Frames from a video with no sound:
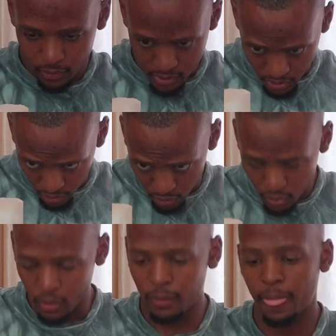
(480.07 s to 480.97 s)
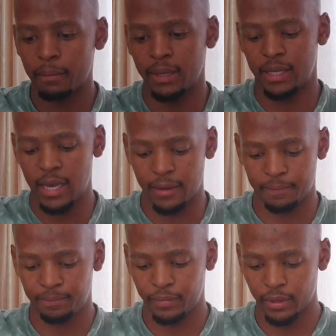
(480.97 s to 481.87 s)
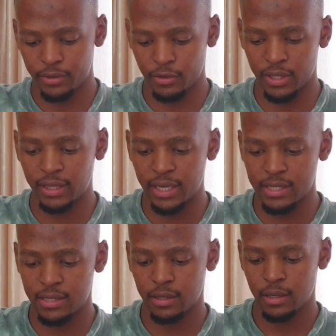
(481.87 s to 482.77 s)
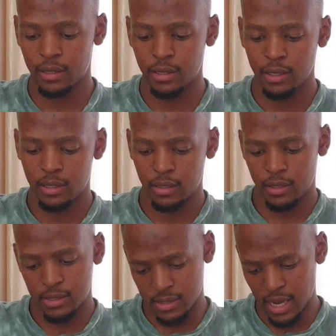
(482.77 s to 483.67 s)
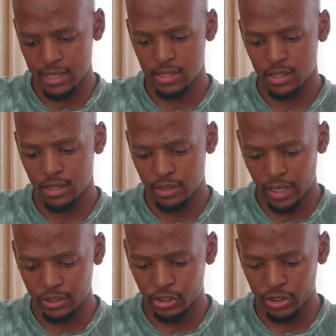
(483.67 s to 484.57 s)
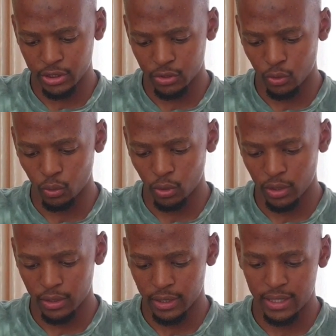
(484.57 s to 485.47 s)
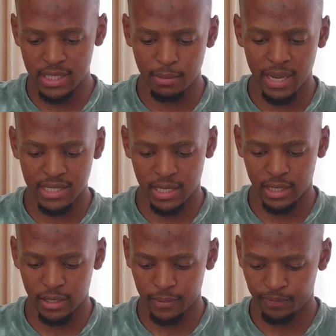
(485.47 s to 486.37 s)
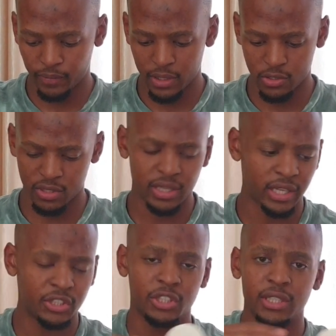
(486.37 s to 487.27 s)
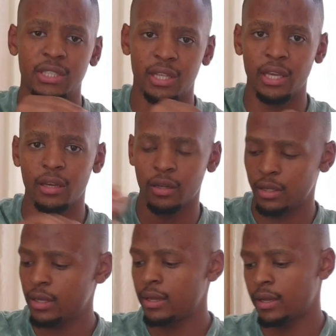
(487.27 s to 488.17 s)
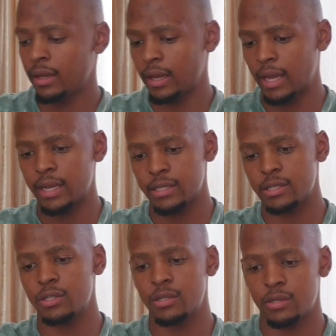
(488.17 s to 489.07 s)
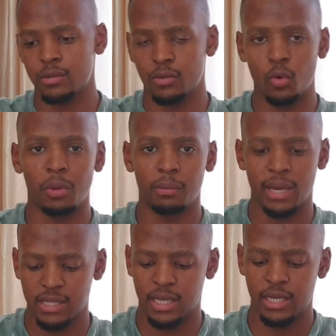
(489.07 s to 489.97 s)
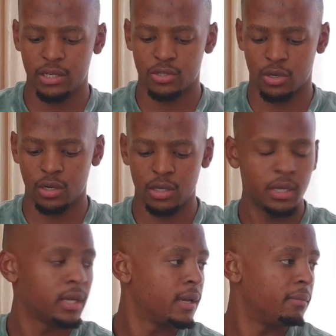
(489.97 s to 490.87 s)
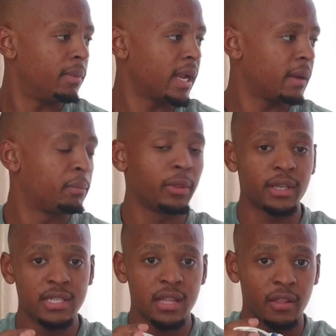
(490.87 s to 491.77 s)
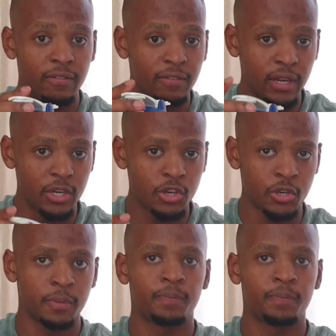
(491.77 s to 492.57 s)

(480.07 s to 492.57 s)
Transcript: it's glue, but yeah. So the taste is nice, texture is cool. It is a mass gainer, so the texture is thick as normal mass gainers are. But I put this in the fridge